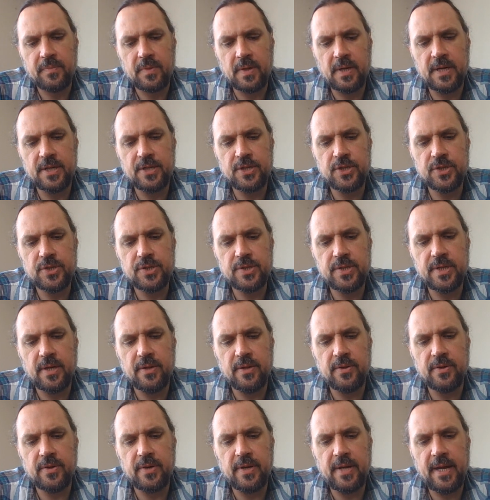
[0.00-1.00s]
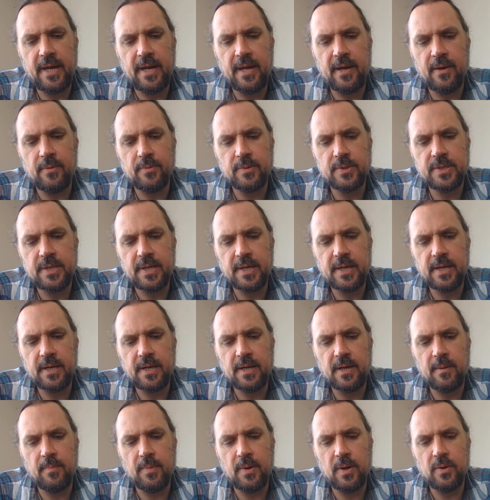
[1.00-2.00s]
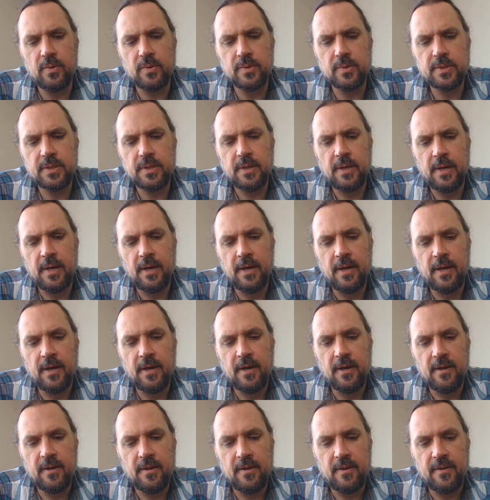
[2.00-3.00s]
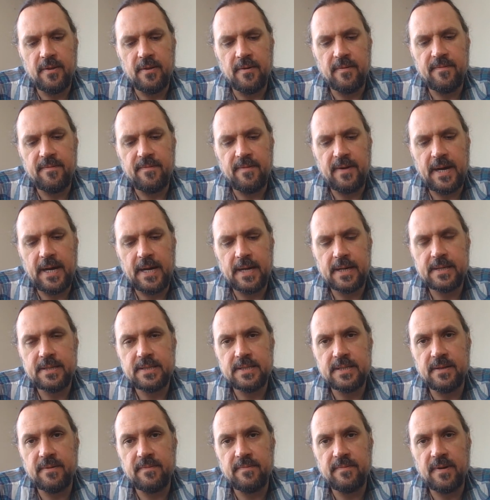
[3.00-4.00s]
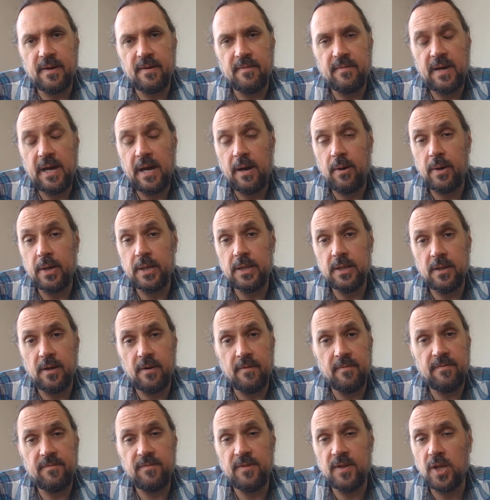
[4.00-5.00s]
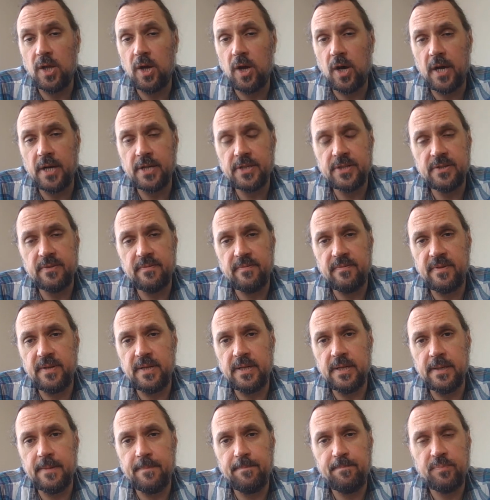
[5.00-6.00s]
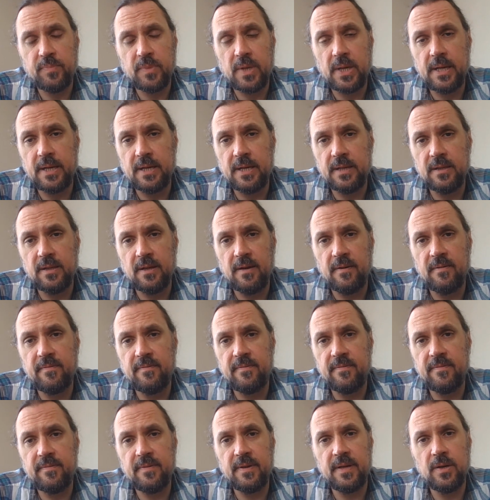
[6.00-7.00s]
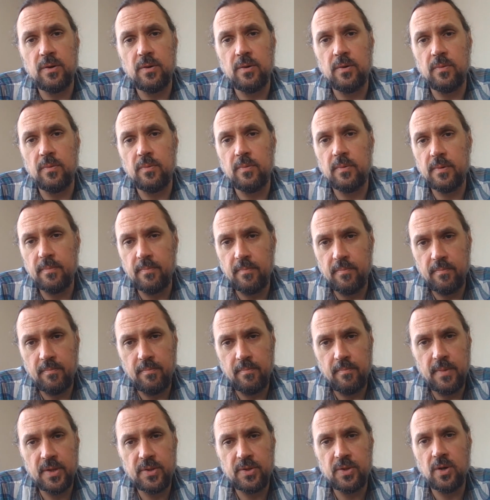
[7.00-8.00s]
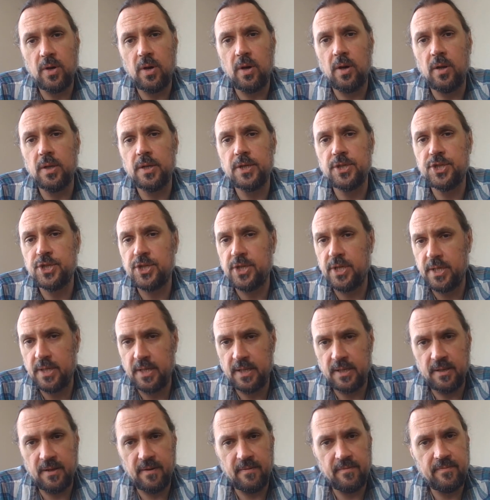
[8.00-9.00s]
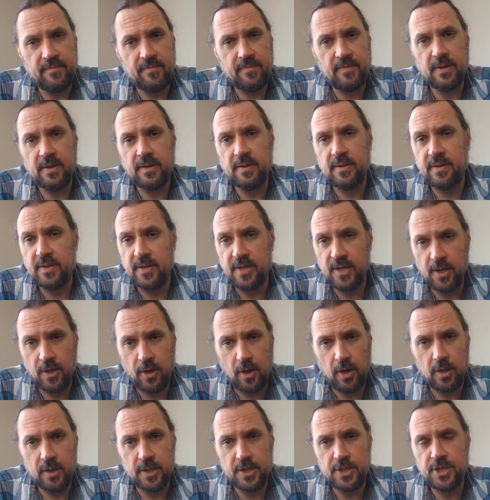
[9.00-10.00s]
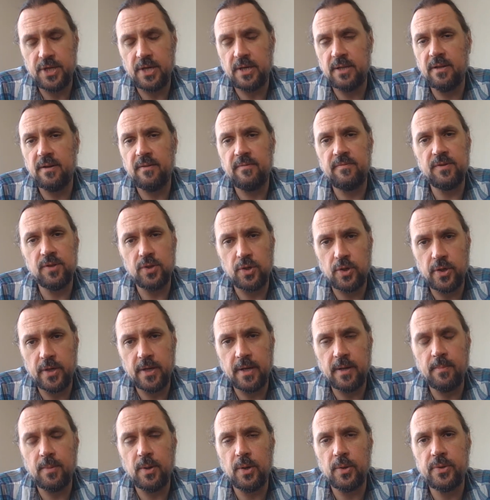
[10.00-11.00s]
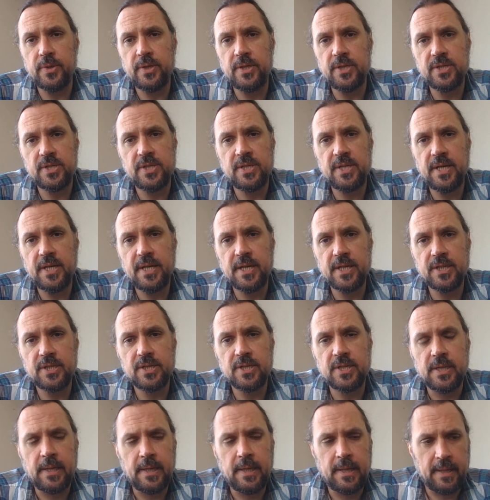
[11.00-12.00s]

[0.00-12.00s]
Like just the other day, I was thinking about the fact of how I love philosophy and I love, mythology and I love theology. I love learning about these things.